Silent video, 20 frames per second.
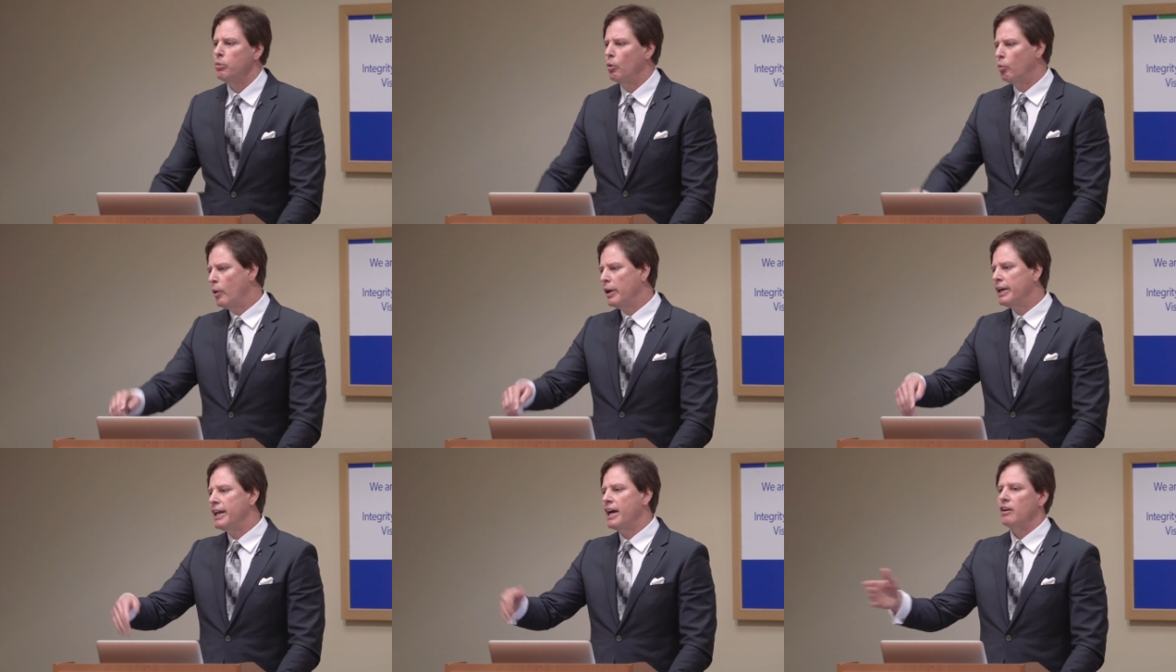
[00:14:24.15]

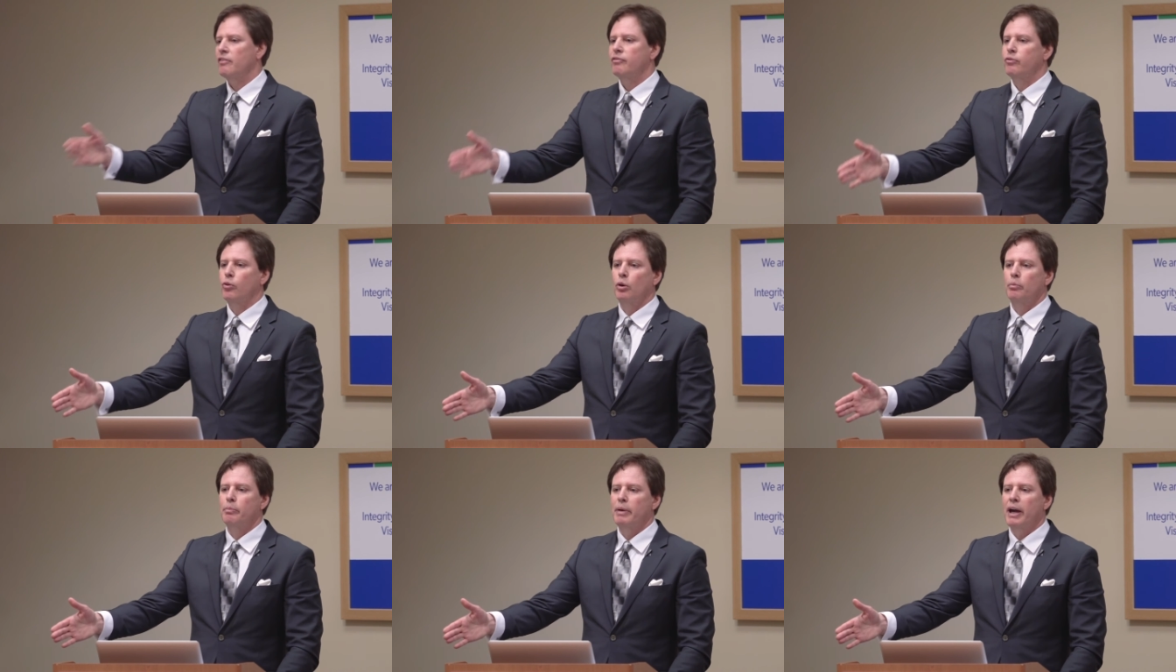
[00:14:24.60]
But one out
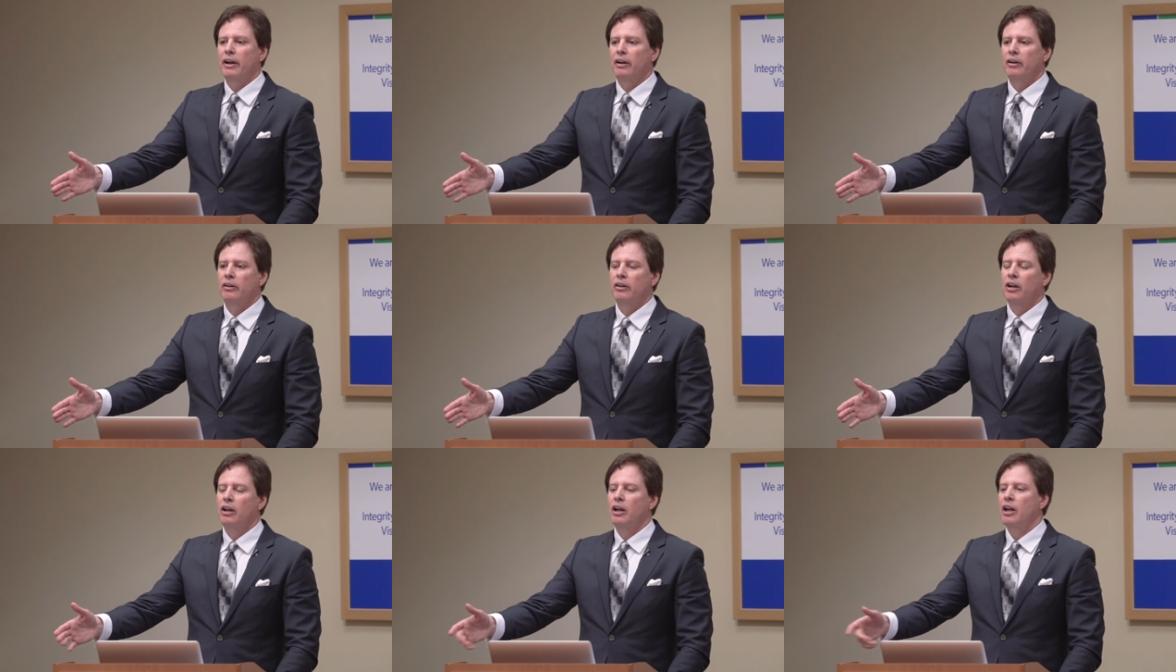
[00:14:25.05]
of four
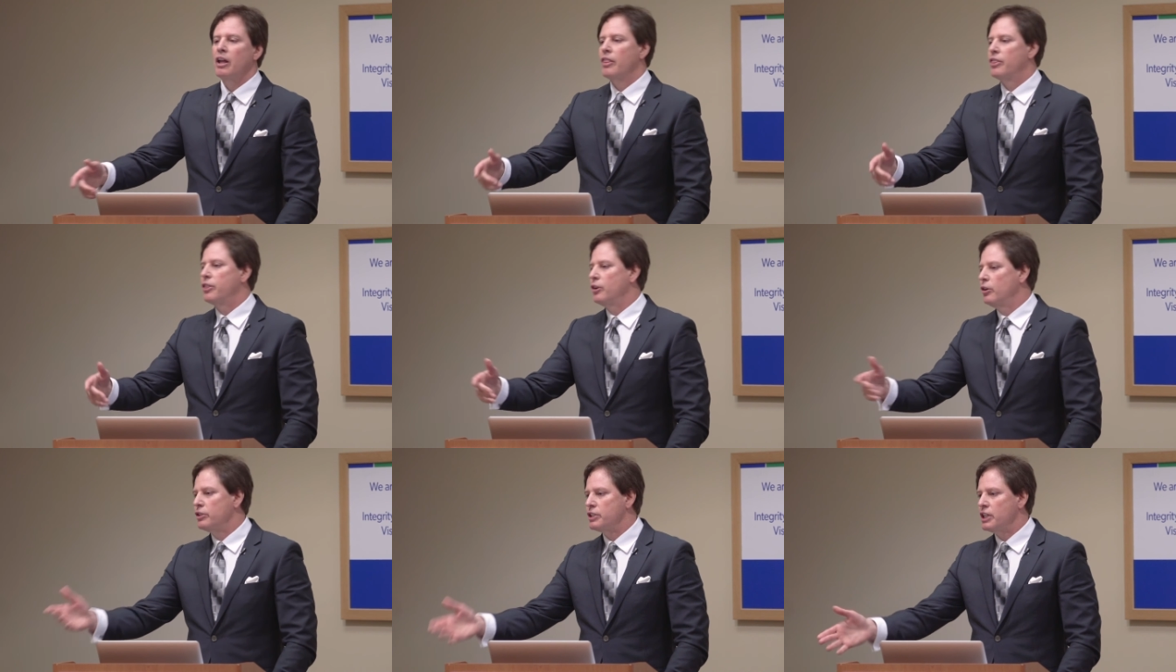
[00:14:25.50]
better,
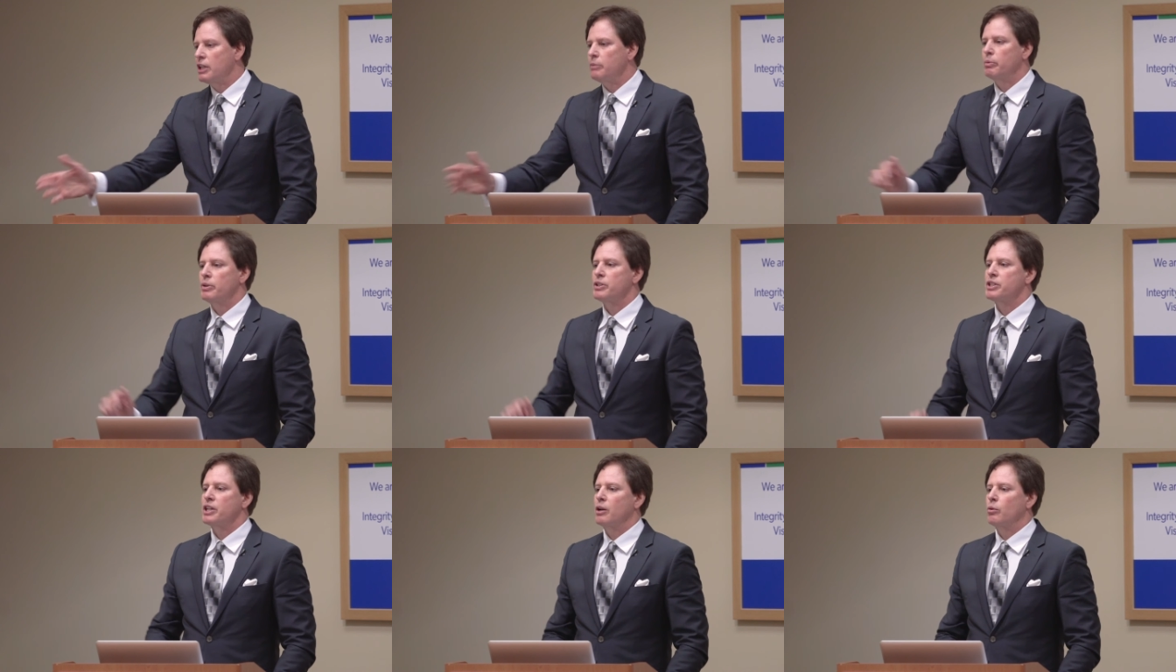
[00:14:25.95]

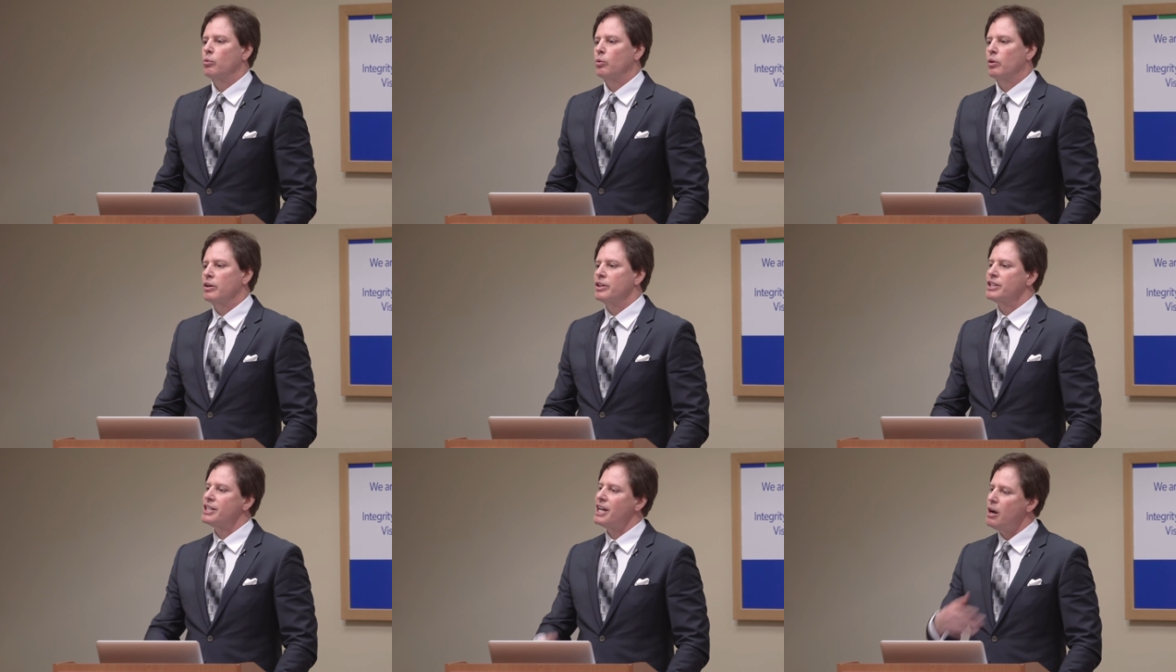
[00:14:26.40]
13%
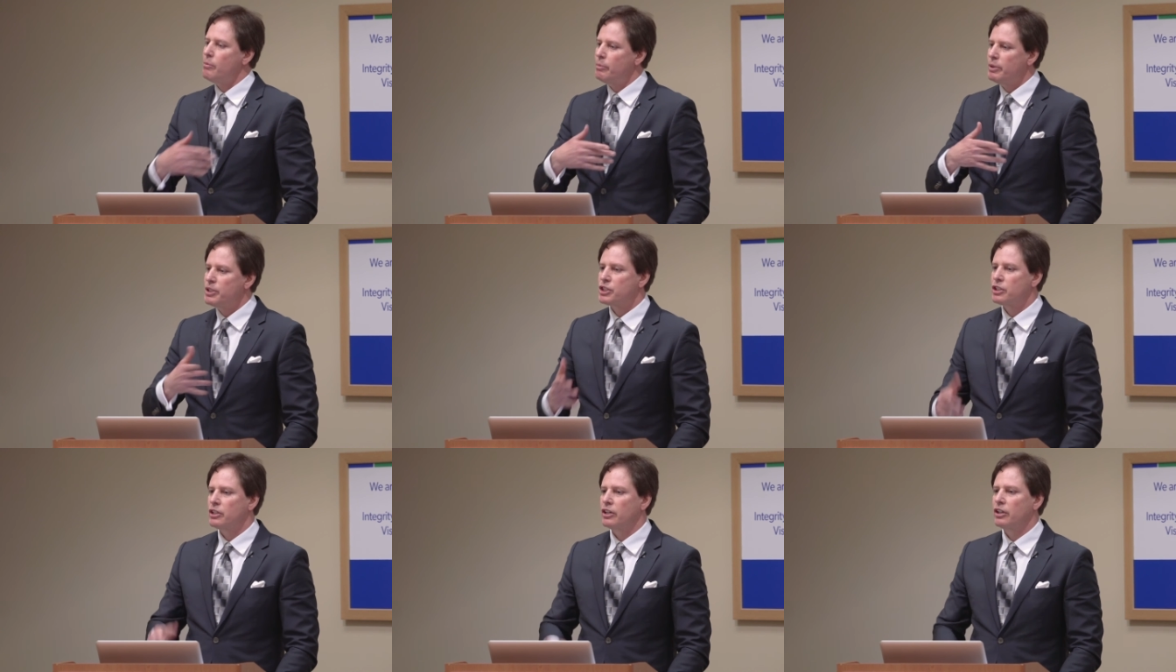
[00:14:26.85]
worse. How
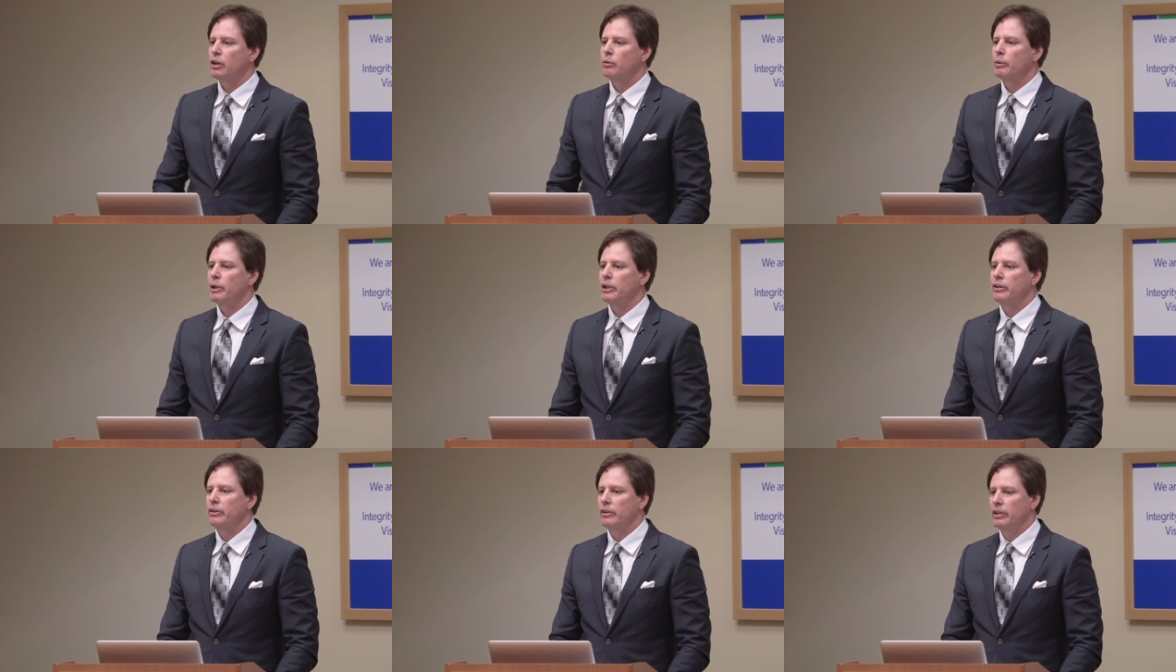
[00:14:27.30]
much good
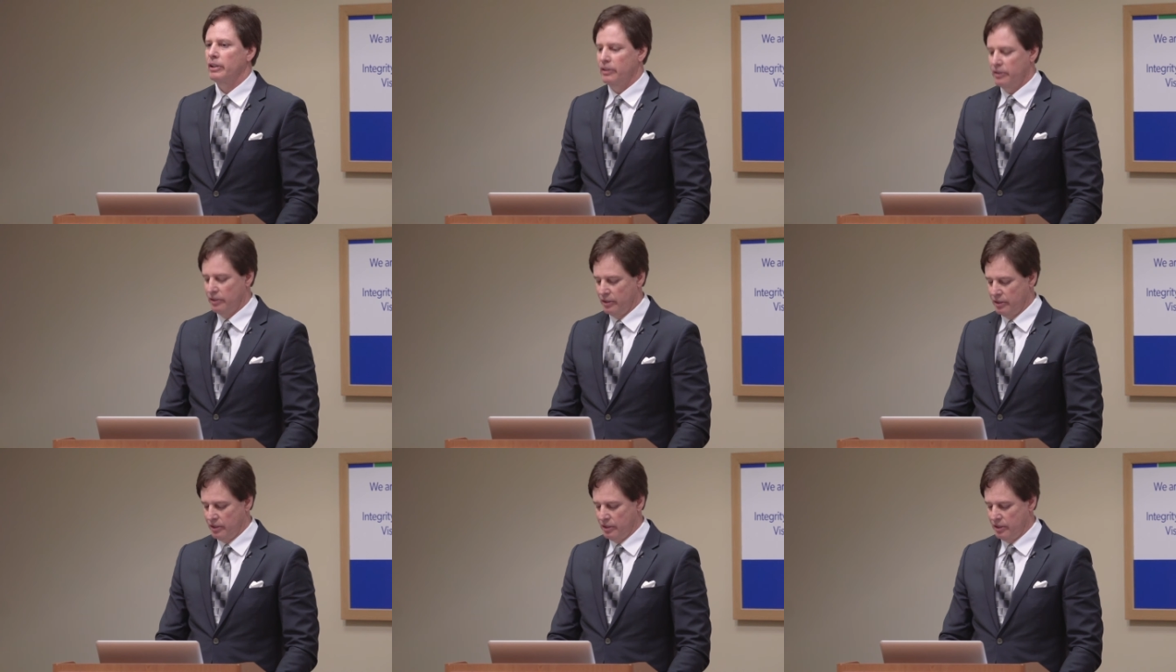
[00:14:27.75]
are we
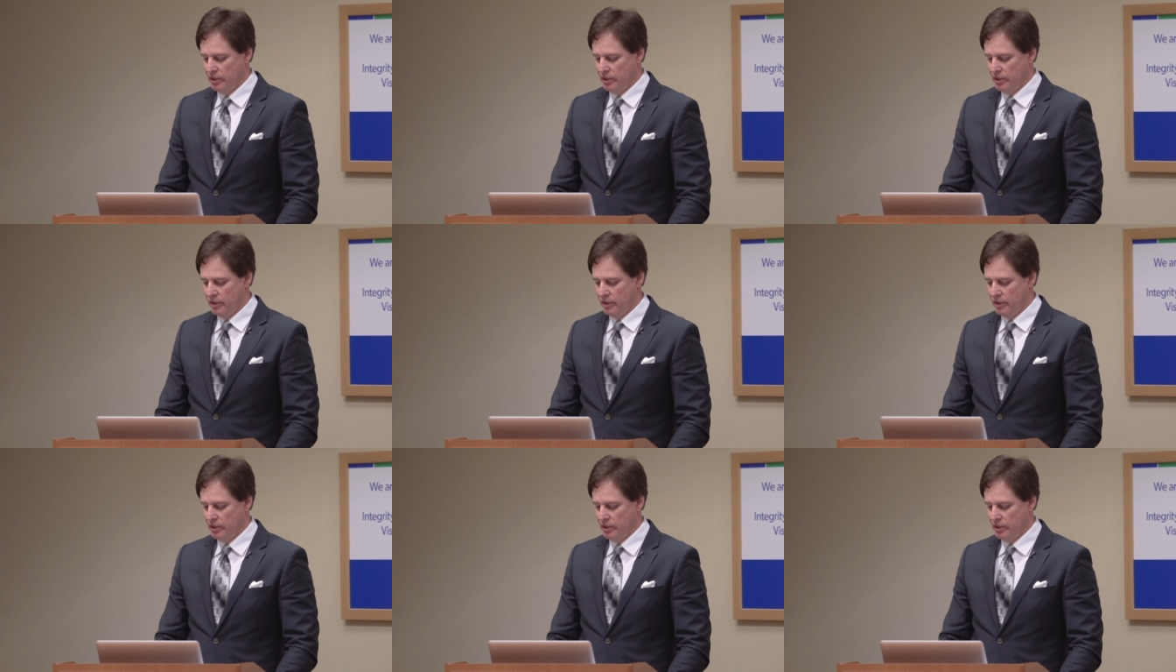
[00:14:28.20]
doing?